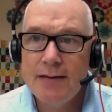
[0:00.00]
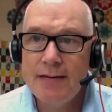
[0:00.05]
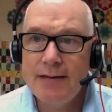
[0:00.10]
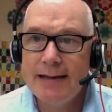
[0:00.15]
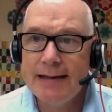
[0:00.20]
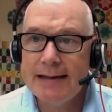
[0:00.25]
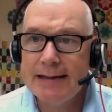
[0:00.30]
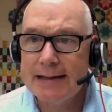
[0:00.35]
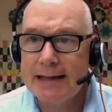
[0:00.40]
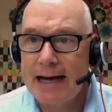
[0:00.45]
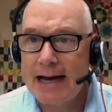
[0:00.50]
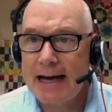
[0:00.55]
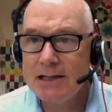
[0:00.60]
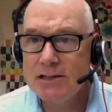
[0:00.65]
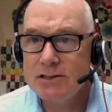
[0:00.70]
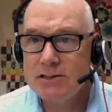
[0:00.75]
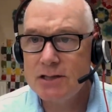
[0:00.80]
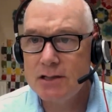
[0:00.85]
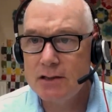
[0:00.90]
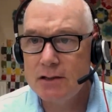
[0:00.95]
The
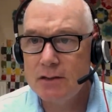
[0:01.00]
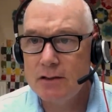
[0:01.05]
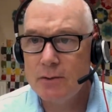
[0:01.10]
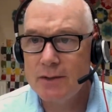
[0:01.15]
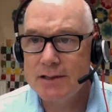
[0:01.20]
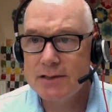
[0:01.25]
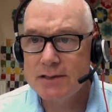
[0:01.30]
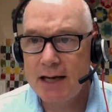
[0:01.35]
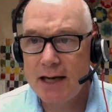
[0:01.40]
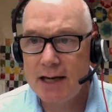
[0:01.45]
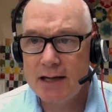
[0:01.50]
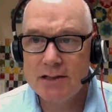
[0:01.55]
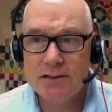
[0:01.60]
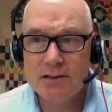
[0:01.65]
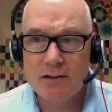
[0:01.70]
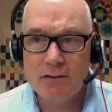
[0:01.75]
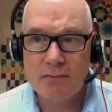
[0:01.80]
last US case